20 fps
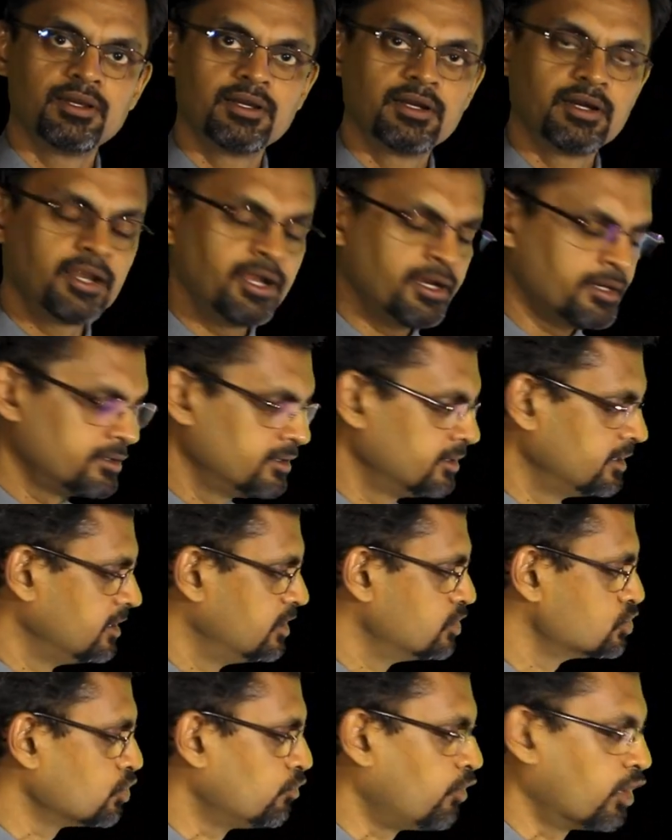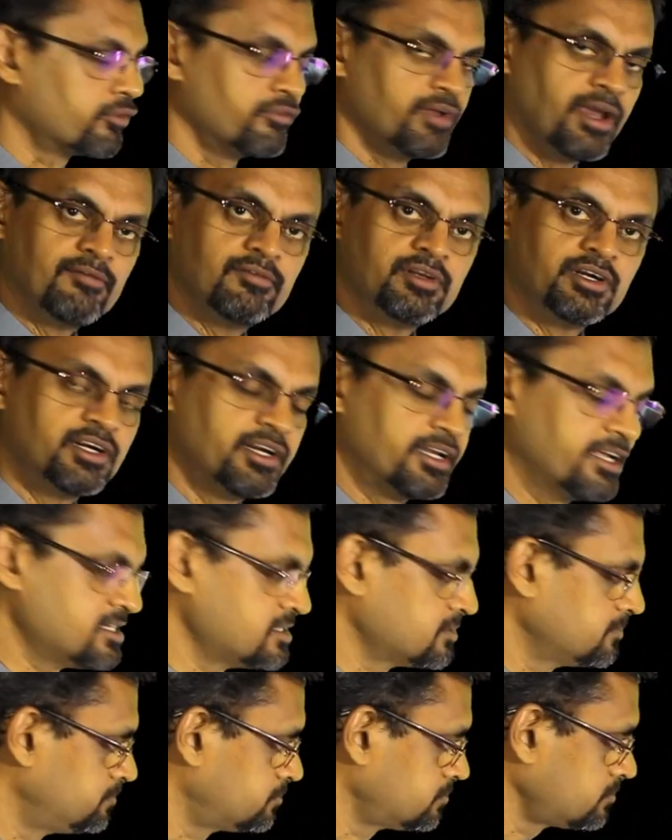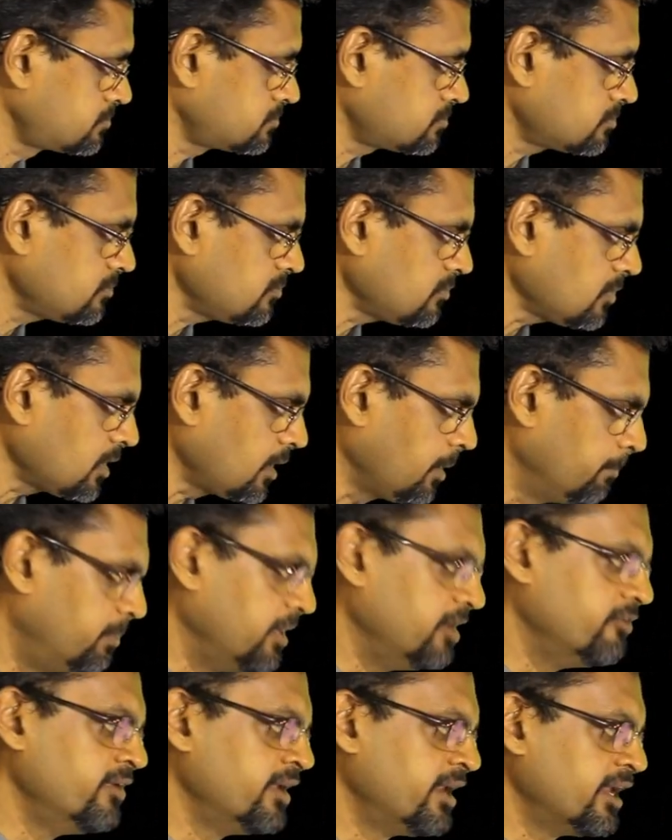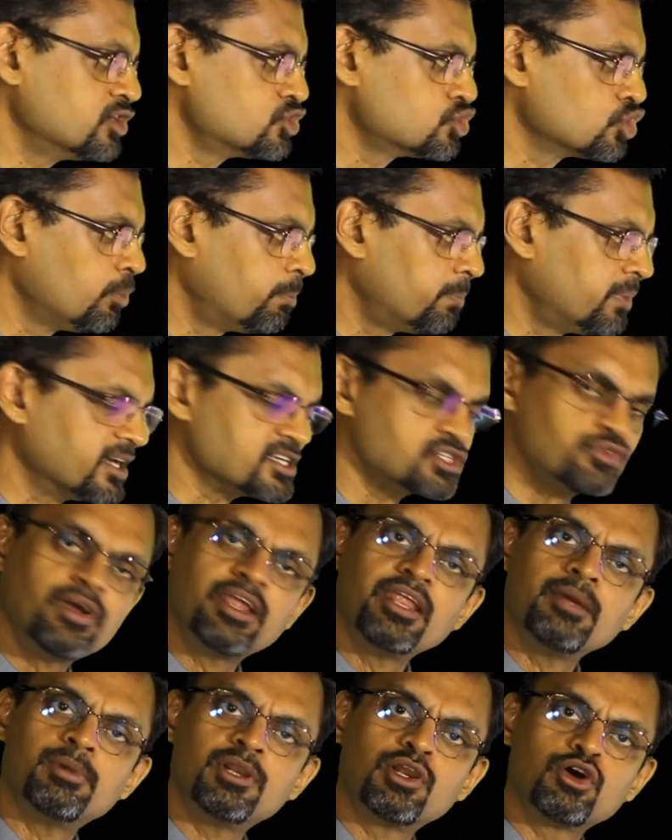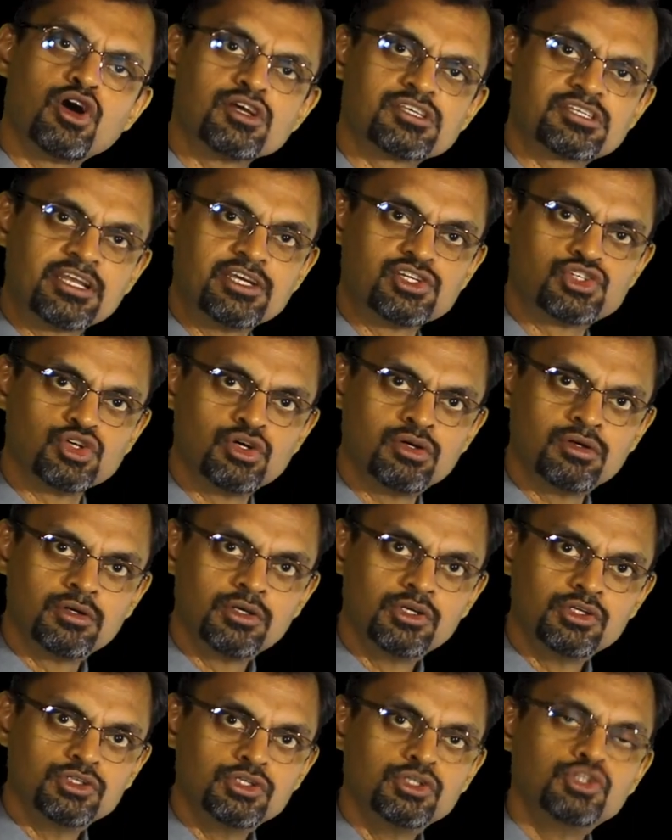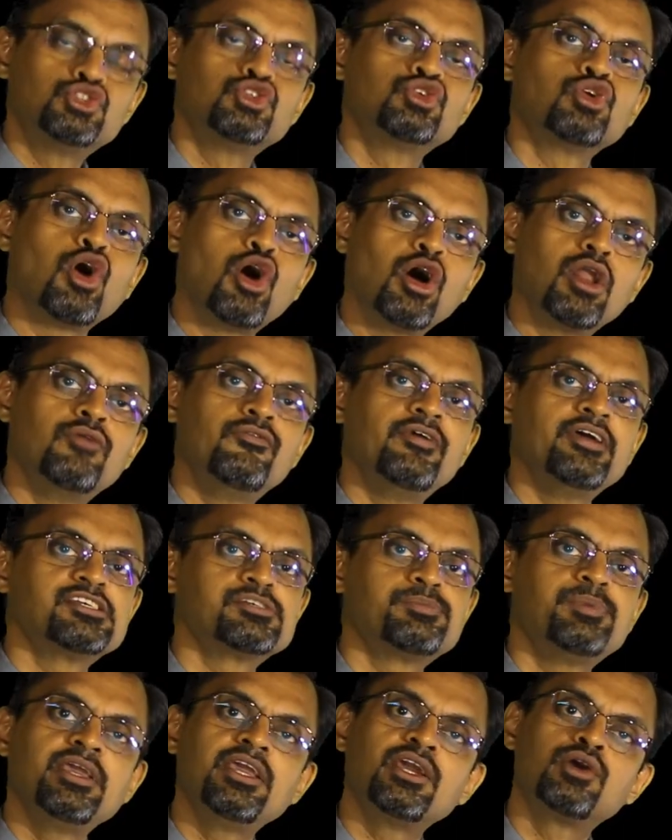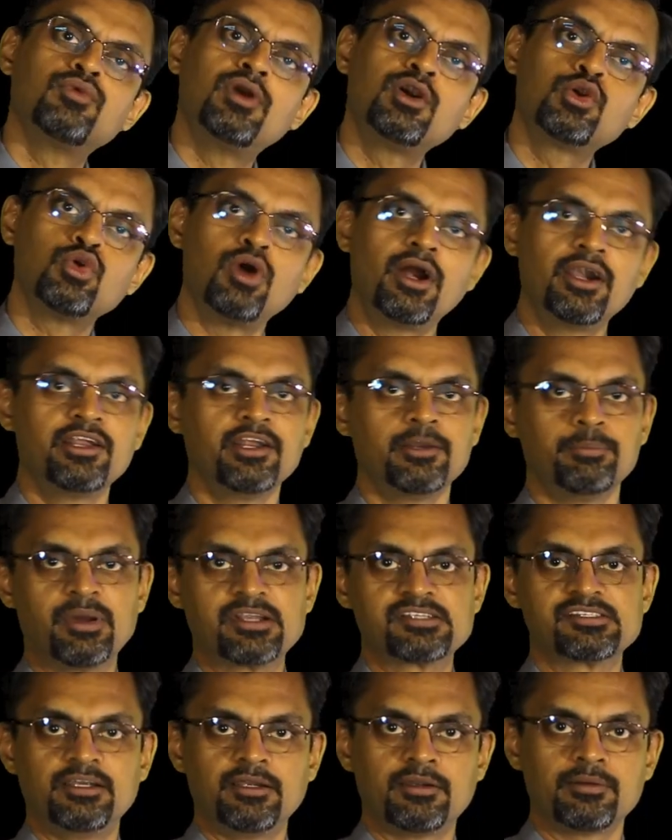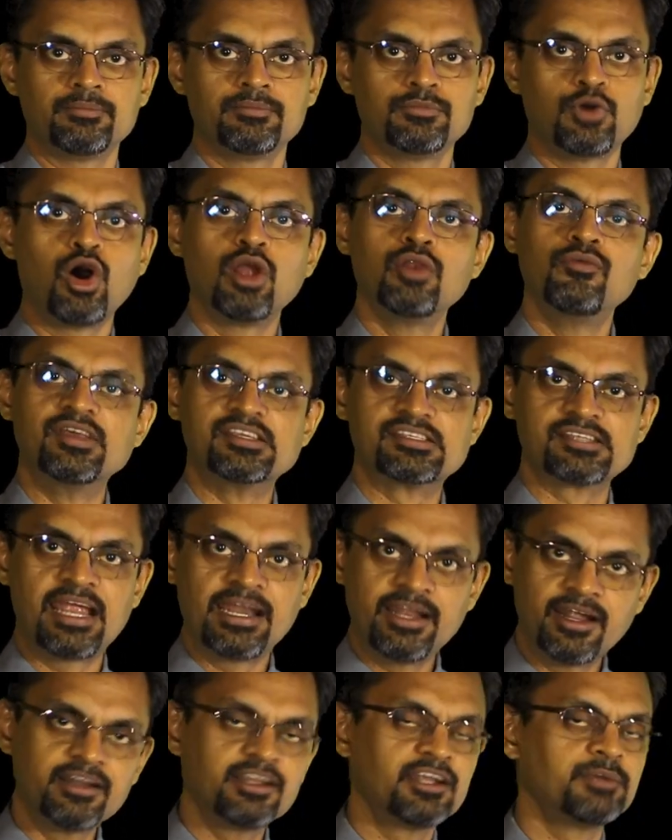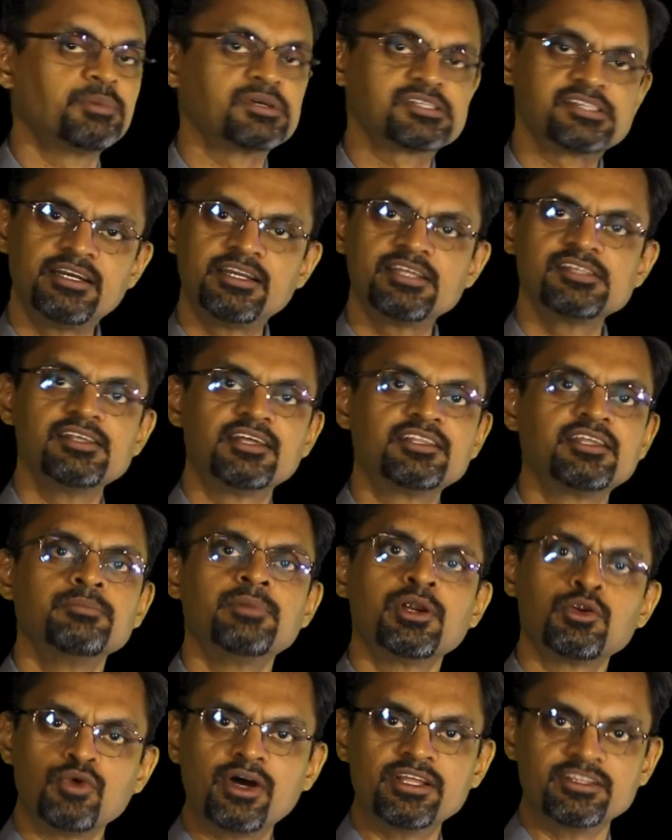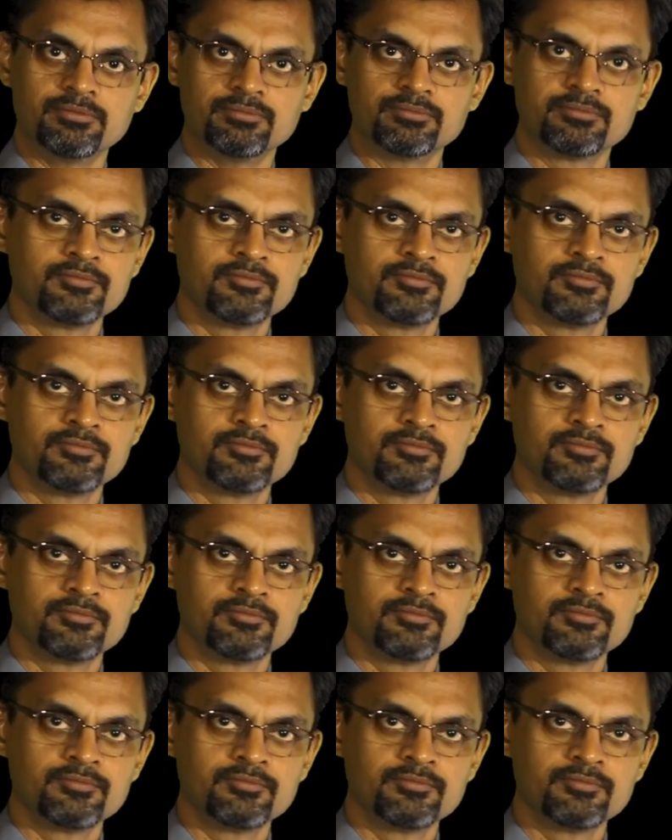Correct? So what we have learnt is PV ratio plus variable cost ratio should always be equal to 100%. Always. And 100% is nothing but 1.